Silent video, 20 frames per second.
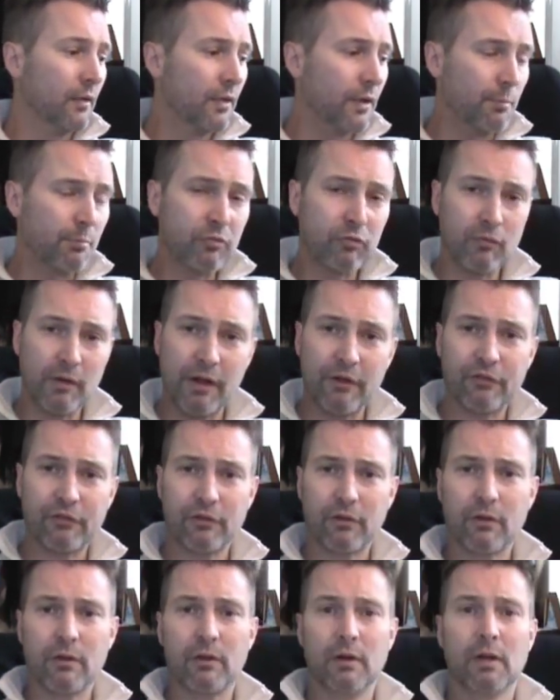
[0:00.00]
the
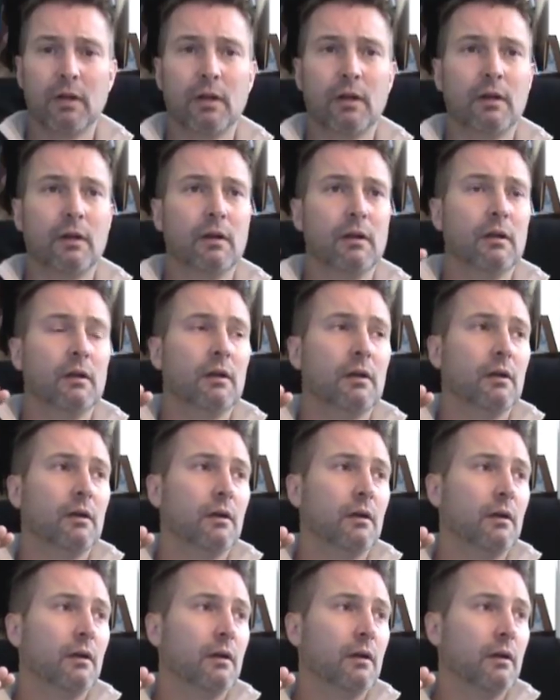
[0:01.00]
pressure,
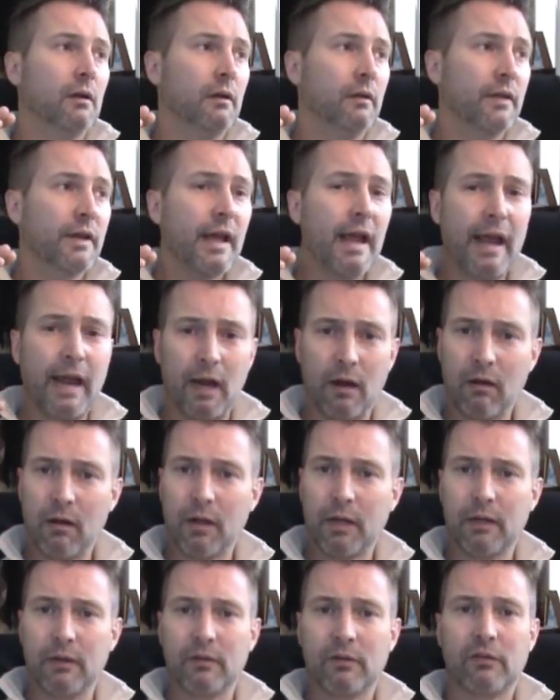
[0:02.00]
the
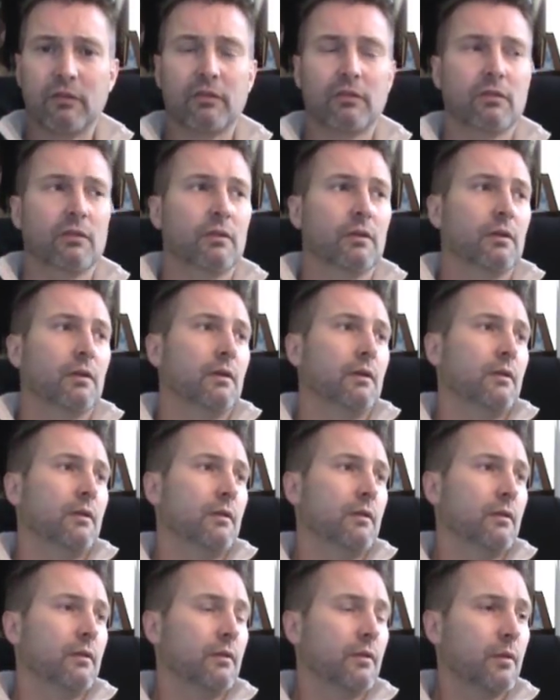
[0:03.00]
arrogance,
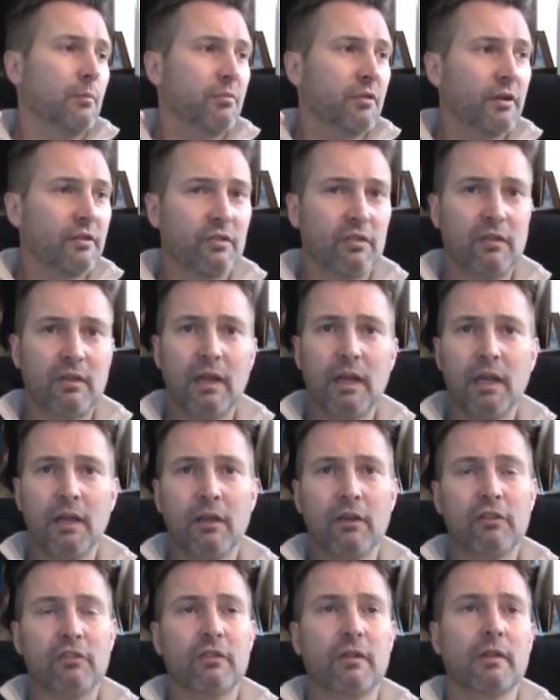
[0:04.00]
the
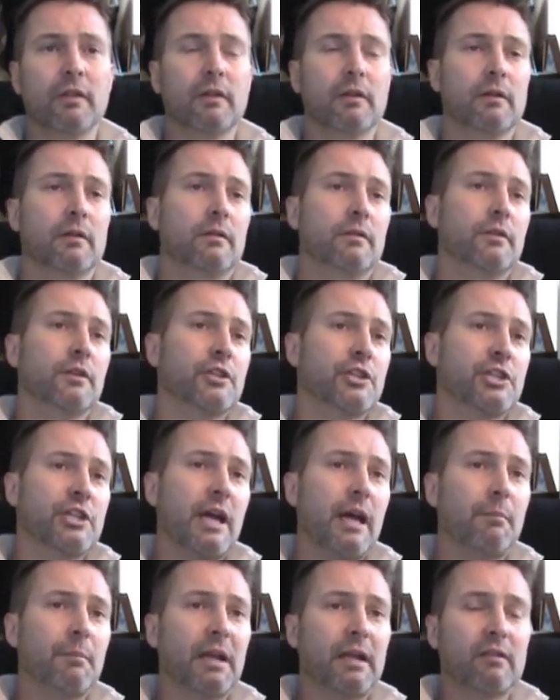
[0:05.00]
prestige, the
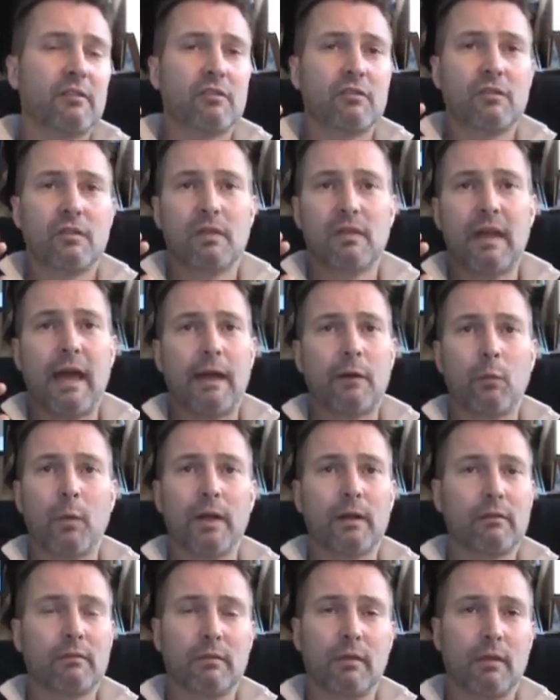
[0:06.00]
Chad
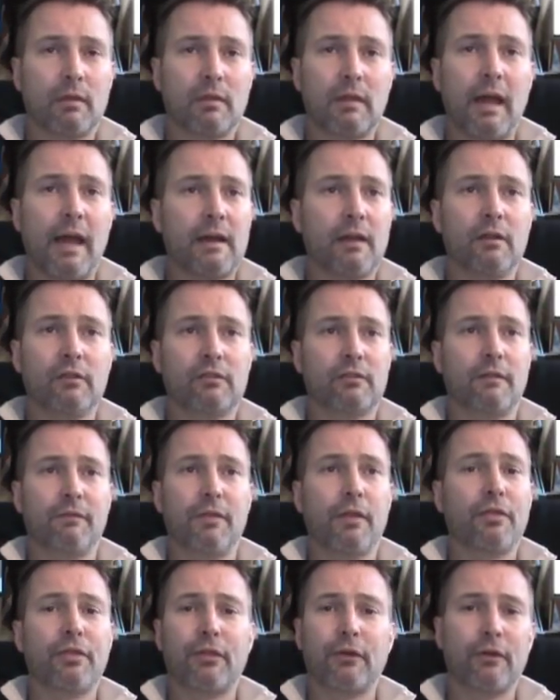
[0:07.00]
McThadwick, the Thaddeus
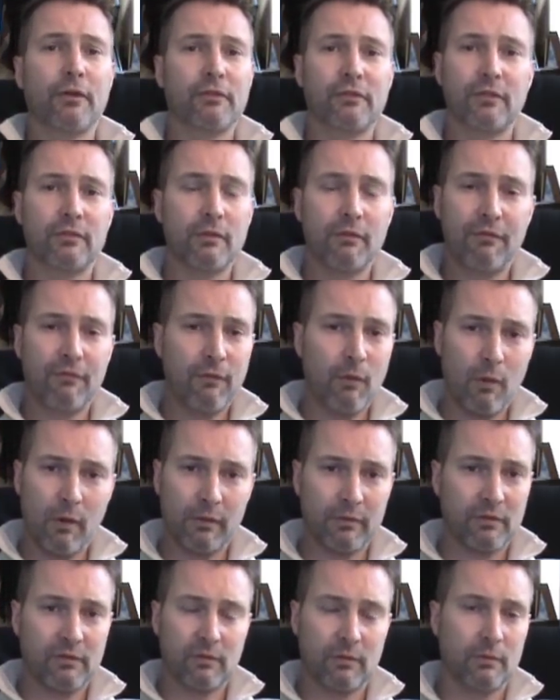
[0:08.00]
of the thirds and the
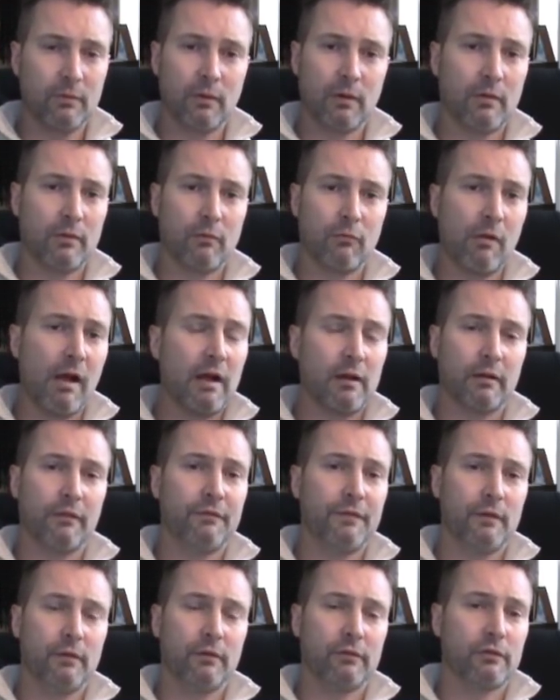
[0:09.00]
fourths, who are the
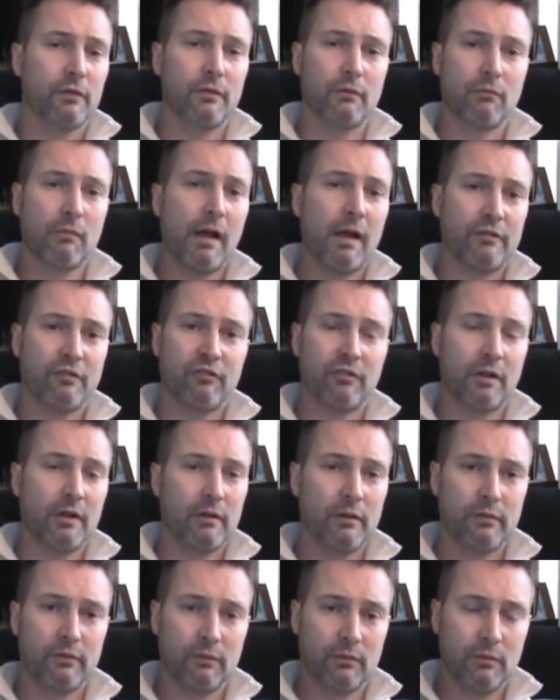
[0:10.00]
Rockefellers and the
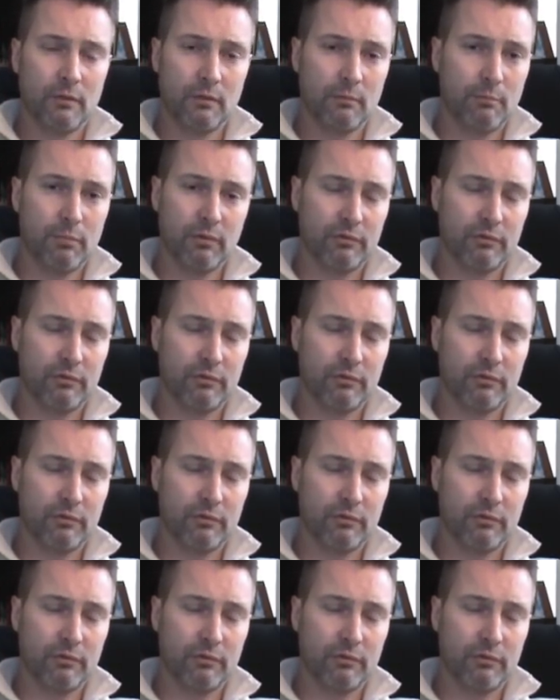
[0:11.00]
Rothschilds and the